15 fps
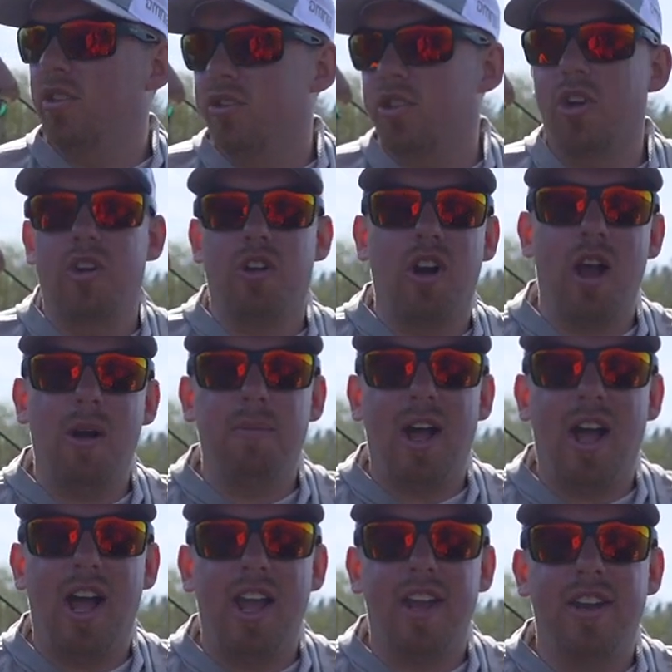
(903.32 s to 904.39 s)
turned around
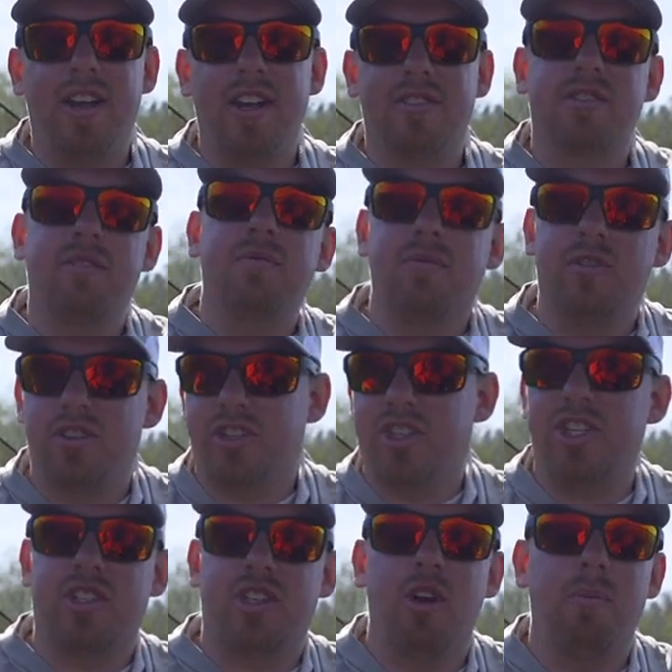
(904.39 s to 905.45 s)
behind us. There's
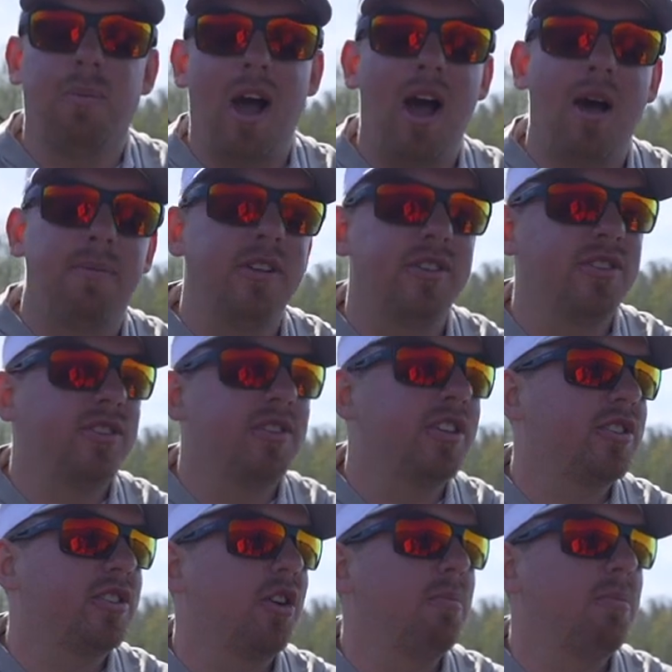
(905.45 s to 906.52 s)
Cisco popping,
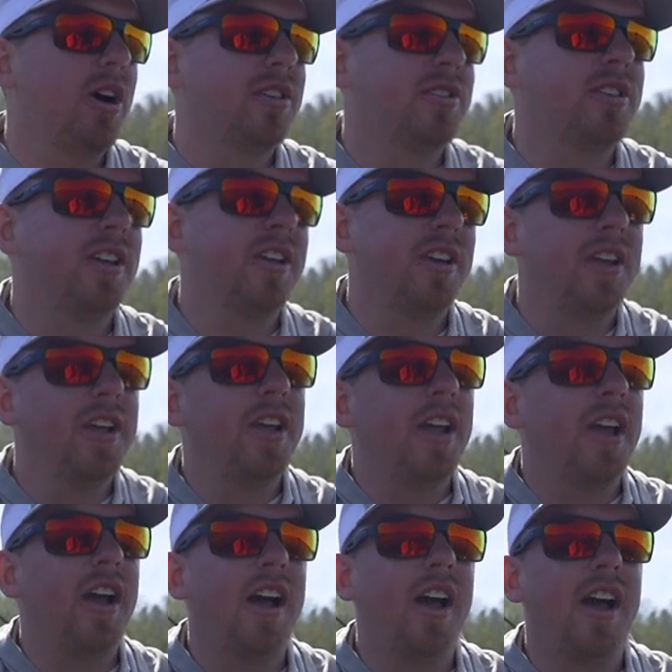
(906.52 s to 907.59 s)
Cisco busting,
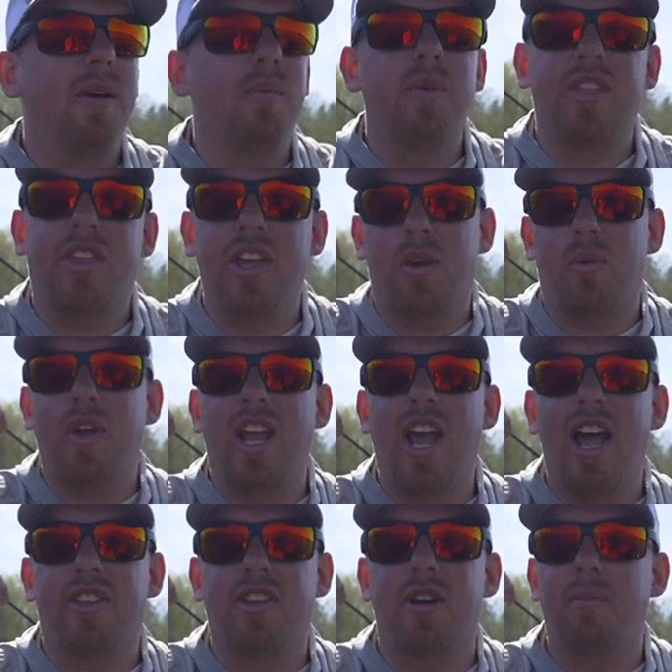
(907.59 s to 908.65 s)
uh, and we think we
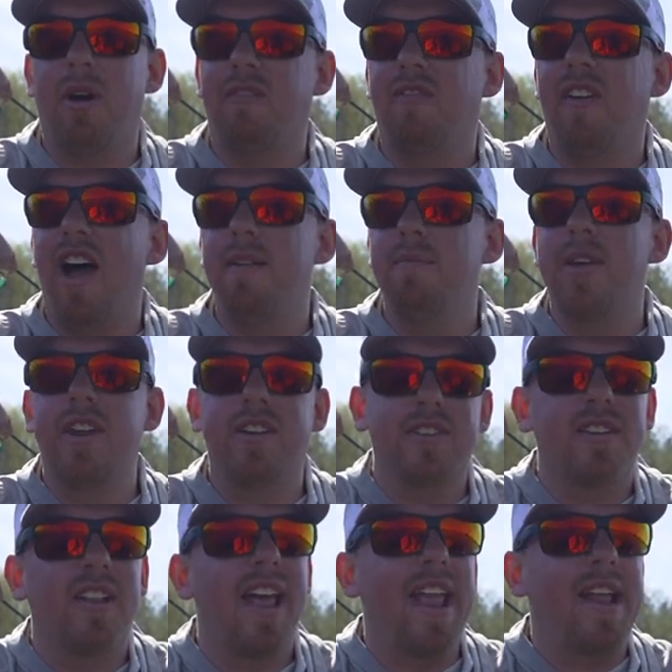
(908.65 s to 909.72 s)
got there about five
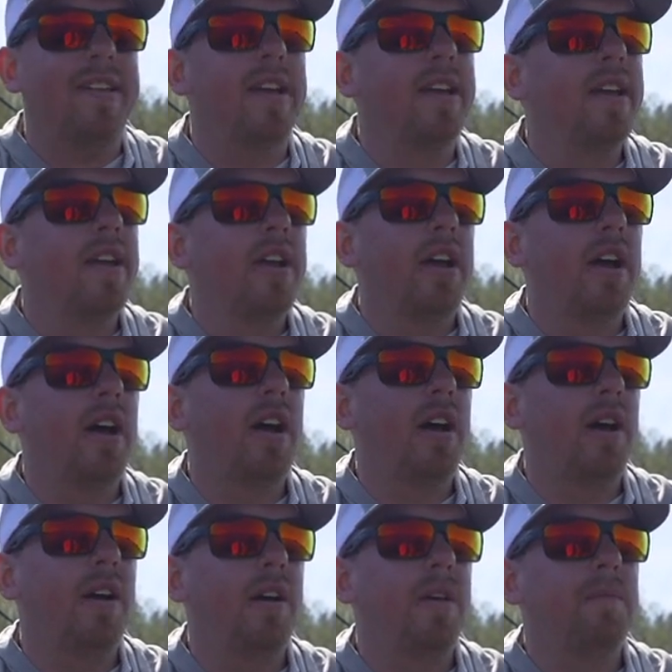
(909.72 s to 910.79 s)
minutes late
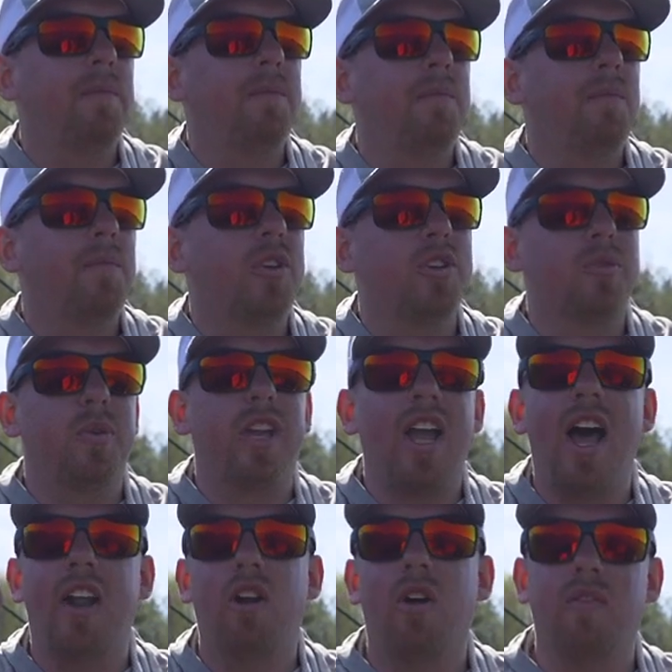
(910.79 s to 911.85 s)
because um, we
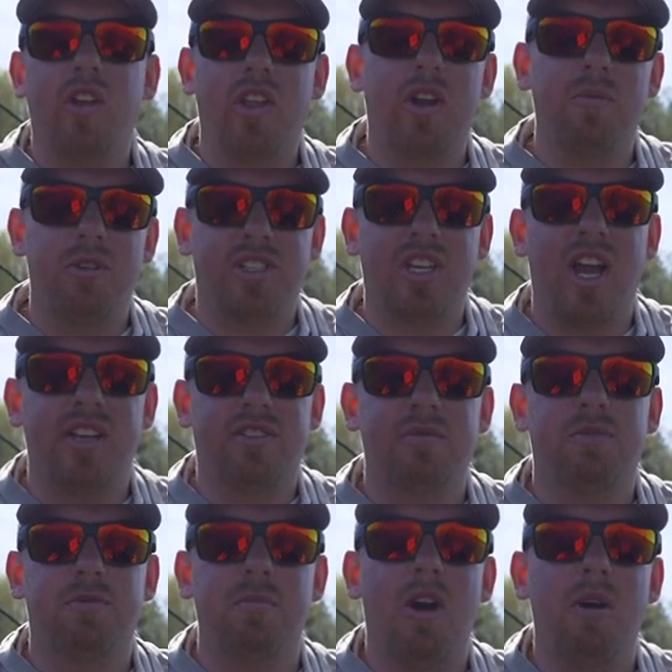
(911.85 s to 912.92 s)
got over there and we saw
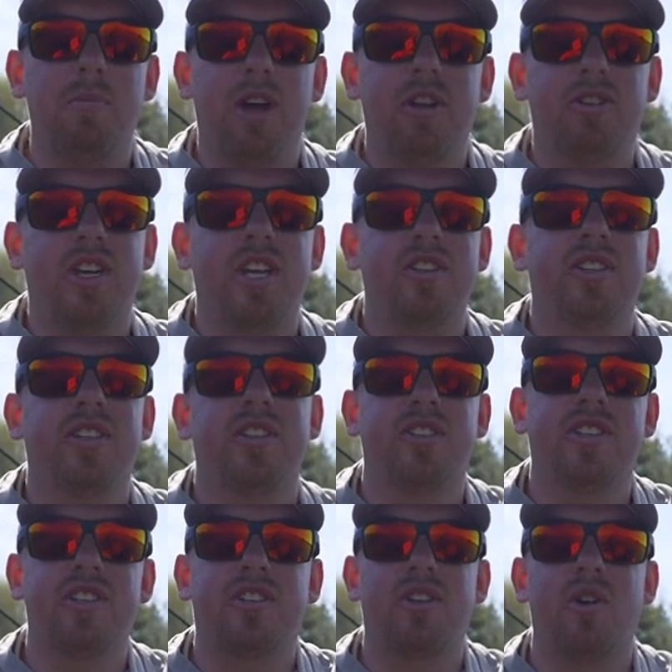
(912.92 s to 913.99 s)
some smallmouth chasing the
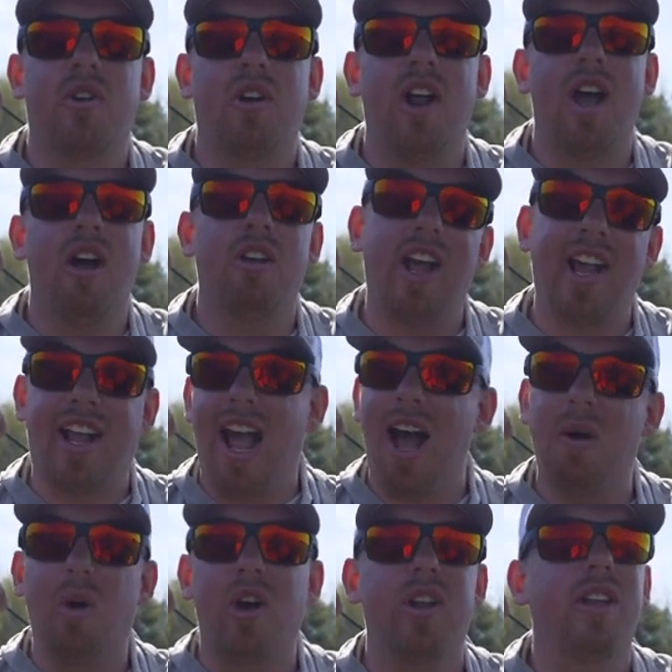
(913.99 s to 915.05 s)
Cisco around. I
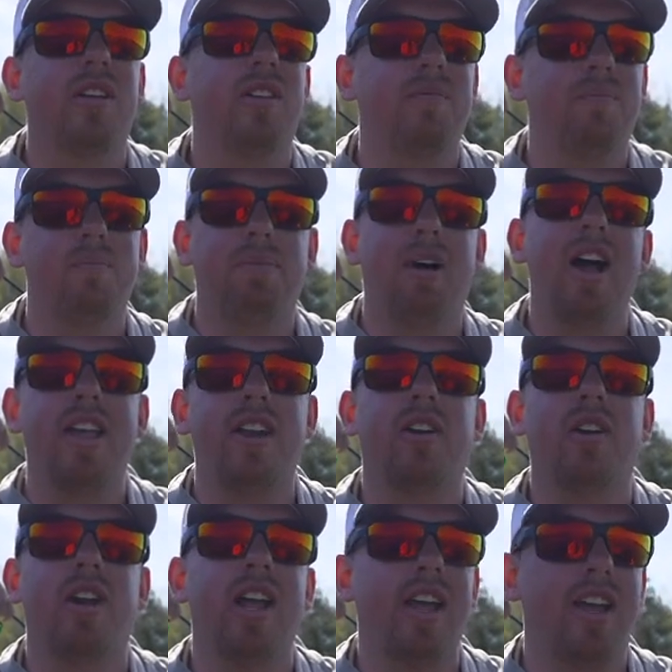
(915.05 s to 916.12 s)
got one to bite a
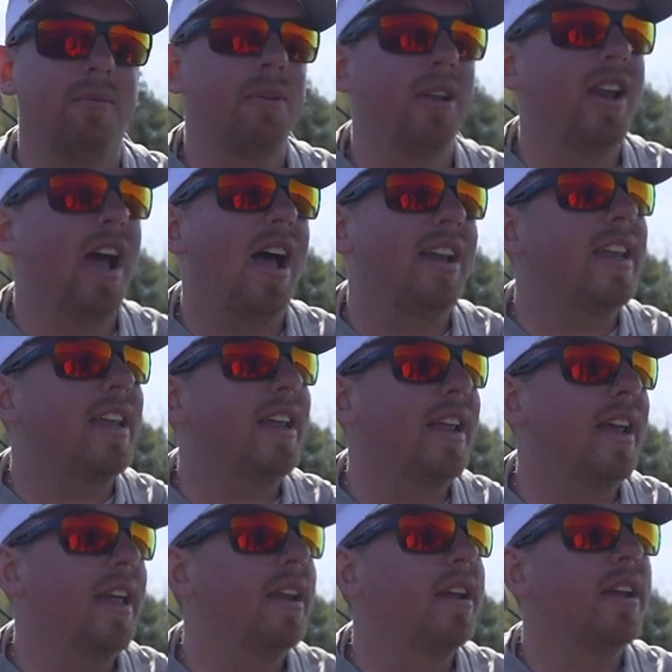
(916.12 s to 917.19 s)
rig, but not eat
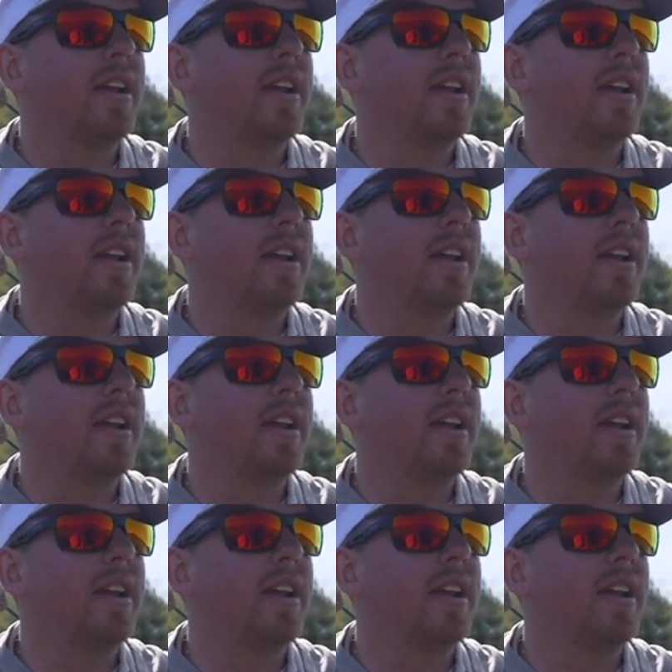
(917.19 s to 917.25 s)
it.